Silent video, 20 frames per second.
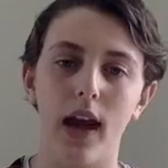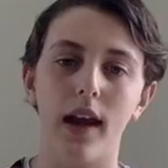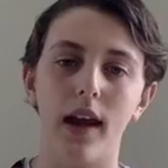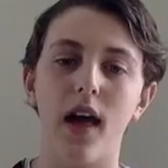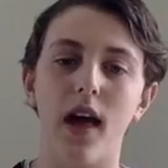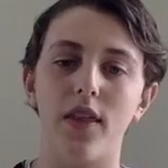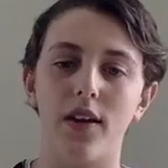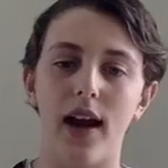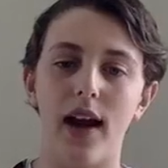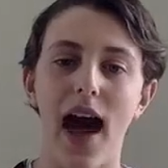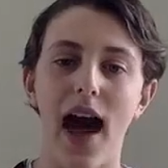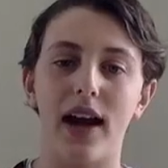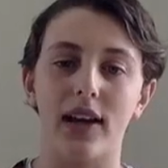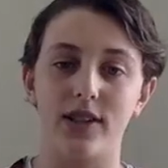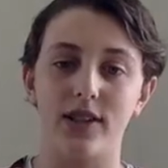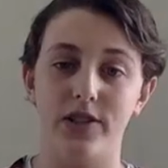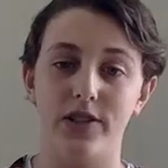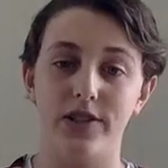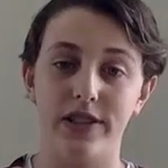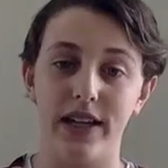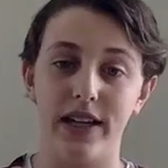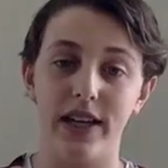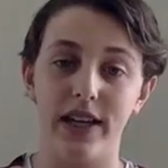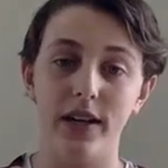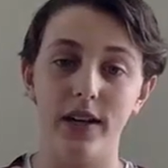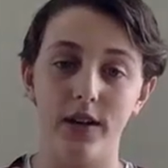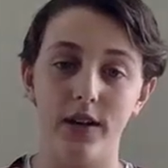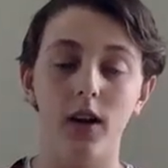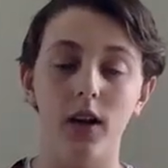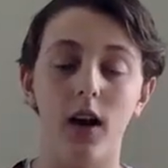another actor
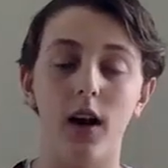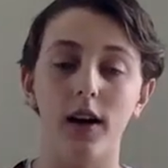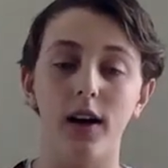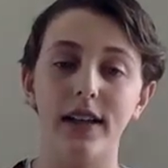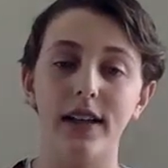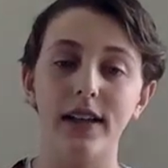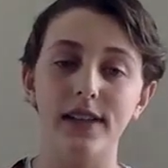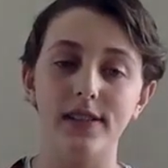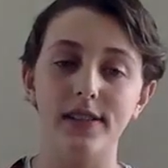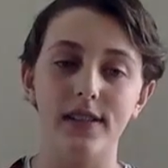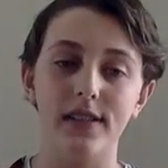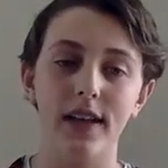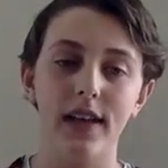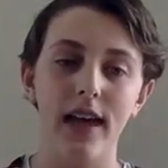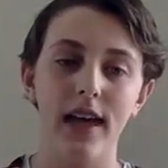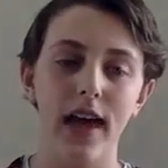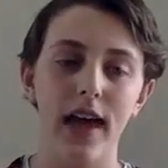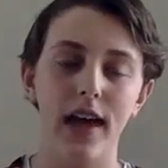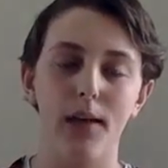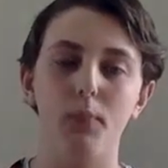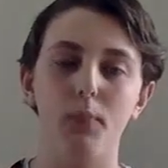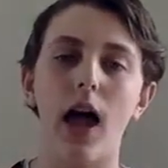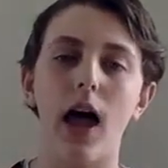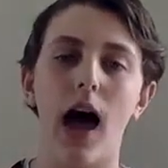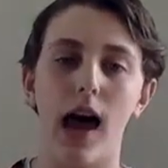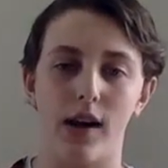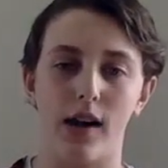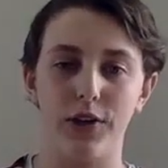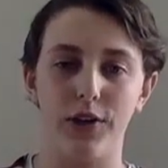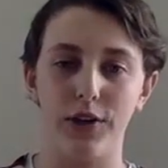did or artist and
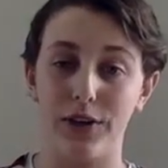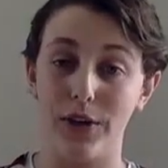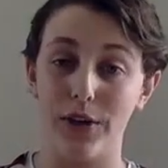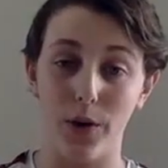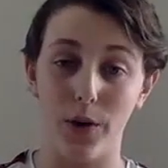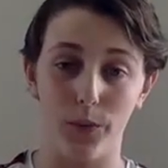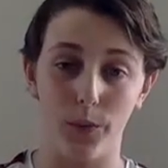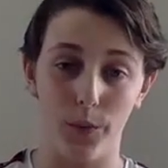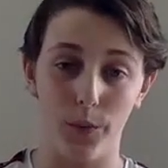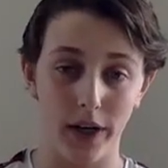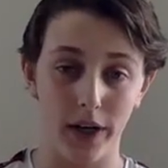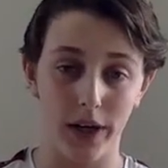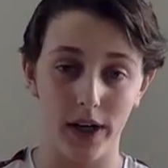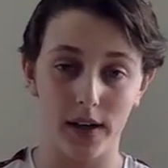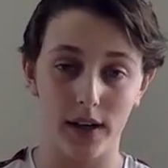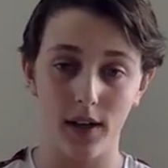apply it to your own work.